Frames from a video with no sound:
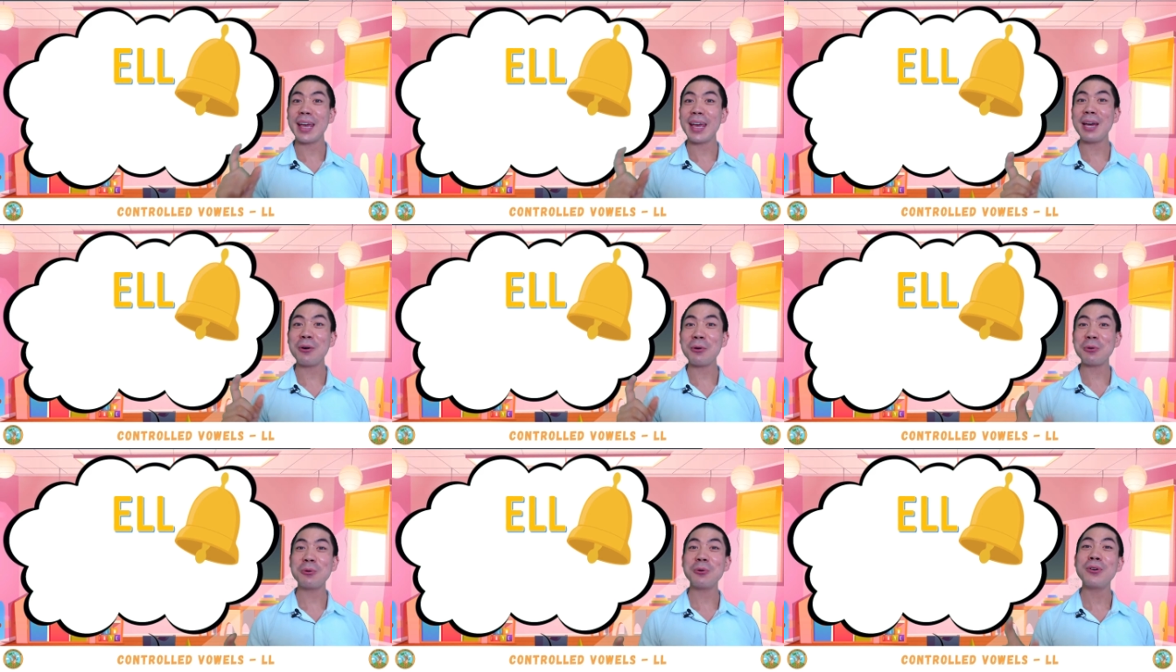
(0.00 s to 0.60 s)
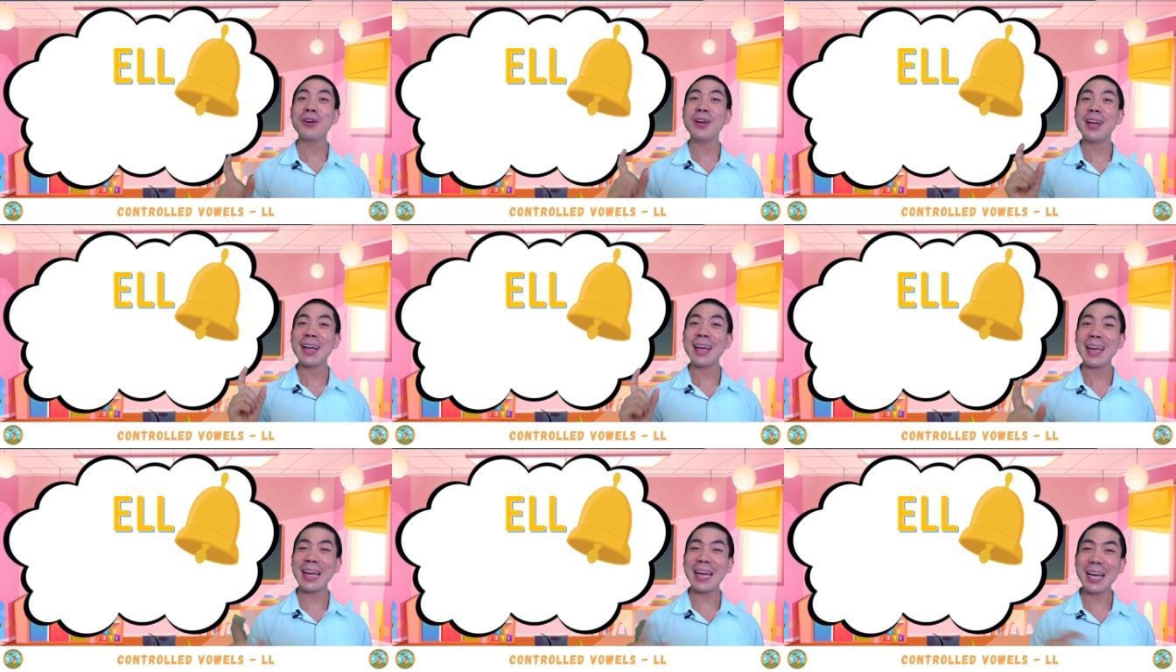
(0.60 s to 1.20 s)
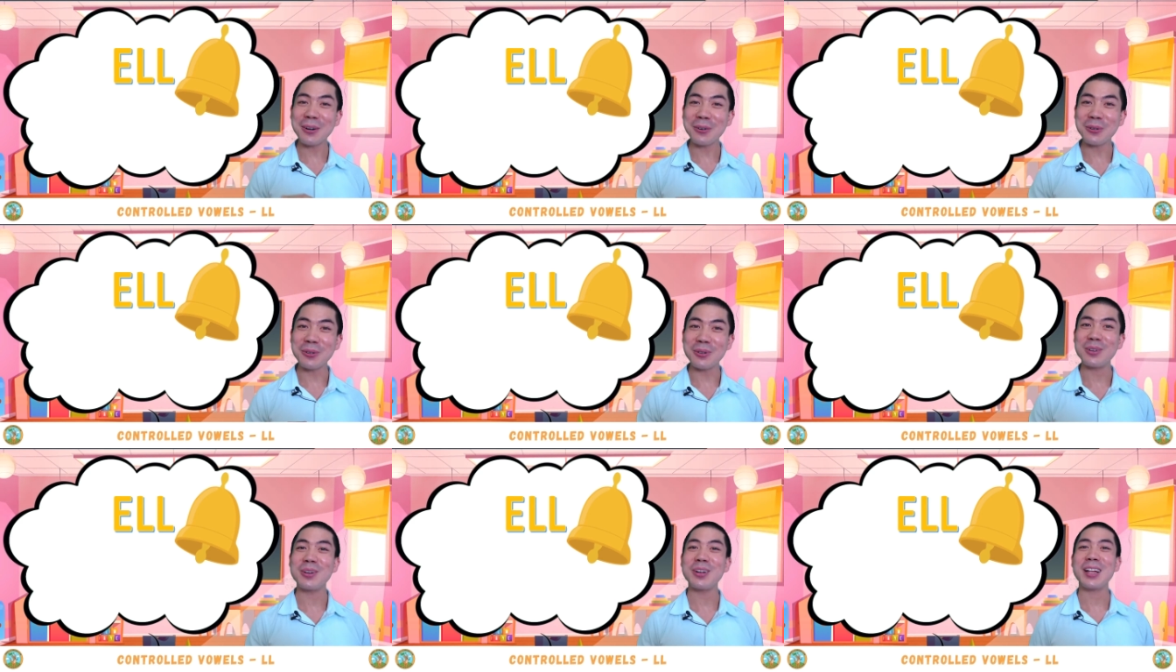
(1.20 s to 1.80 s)
L,
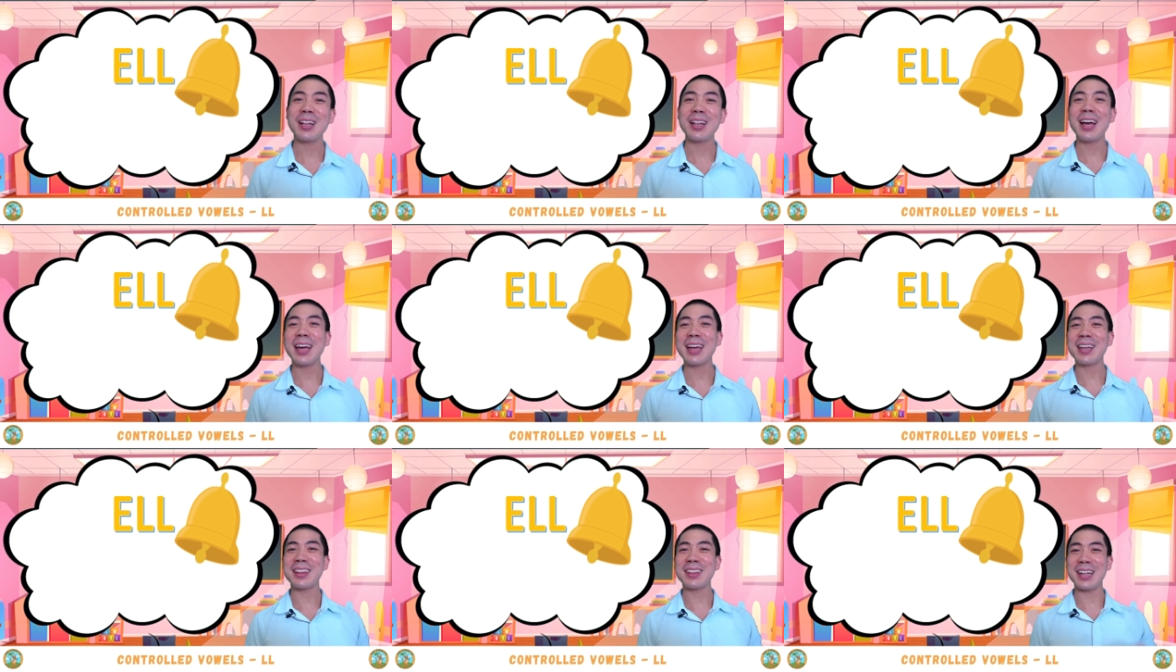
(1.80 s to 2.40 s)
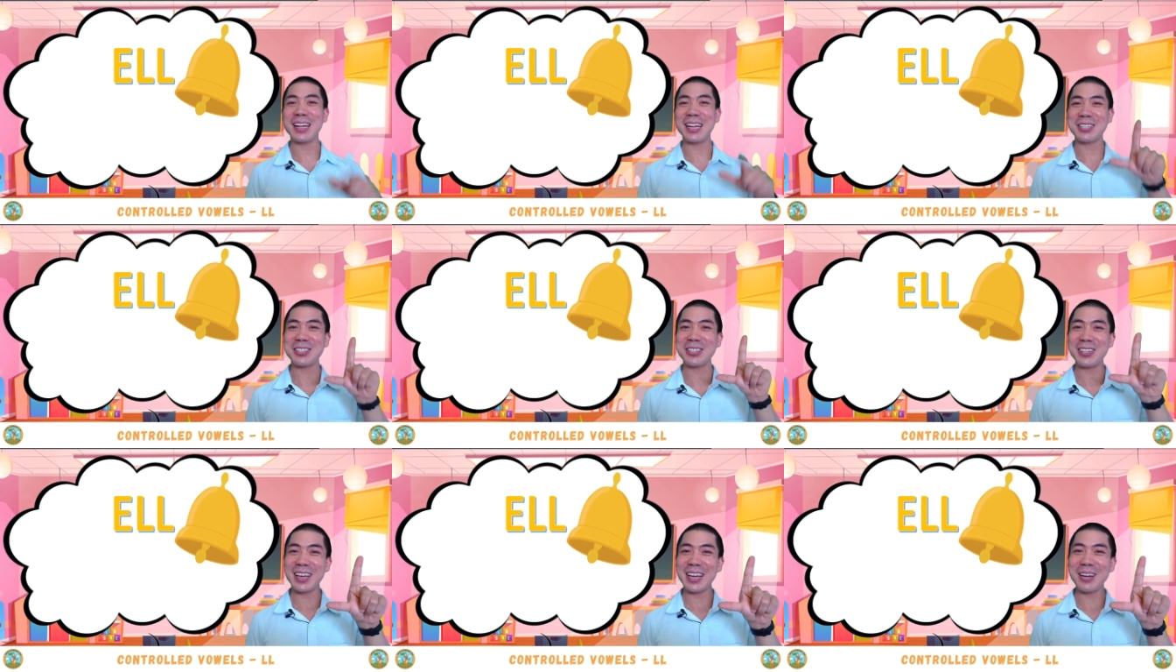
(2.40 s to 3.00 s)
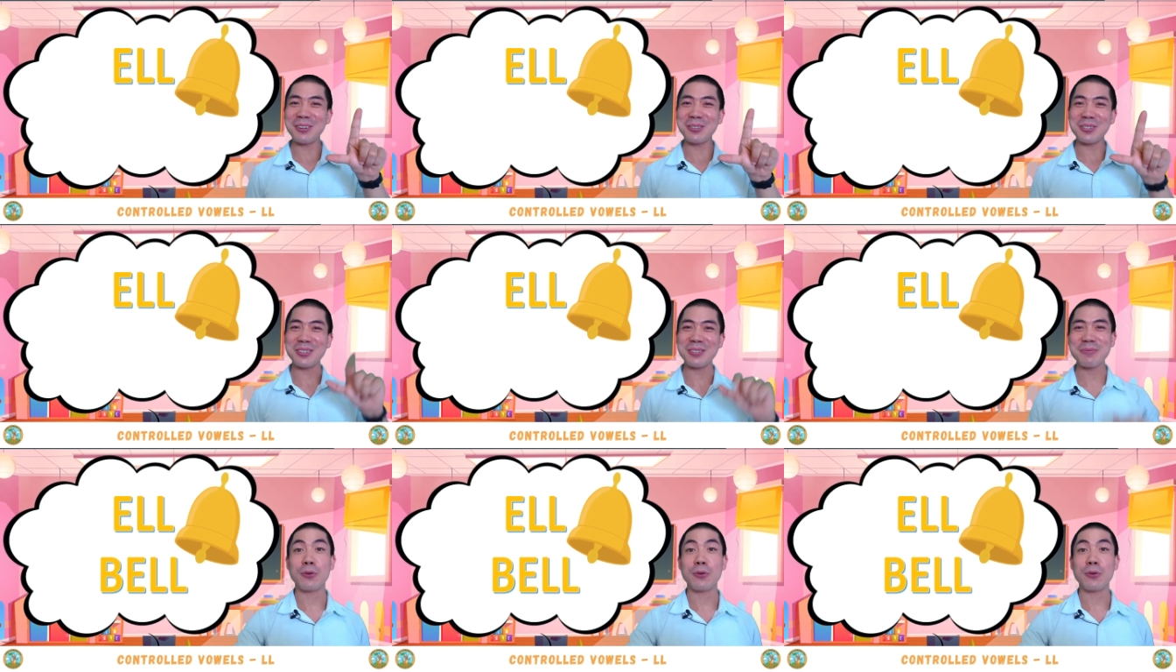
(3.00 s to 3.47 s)
L, like the letter L.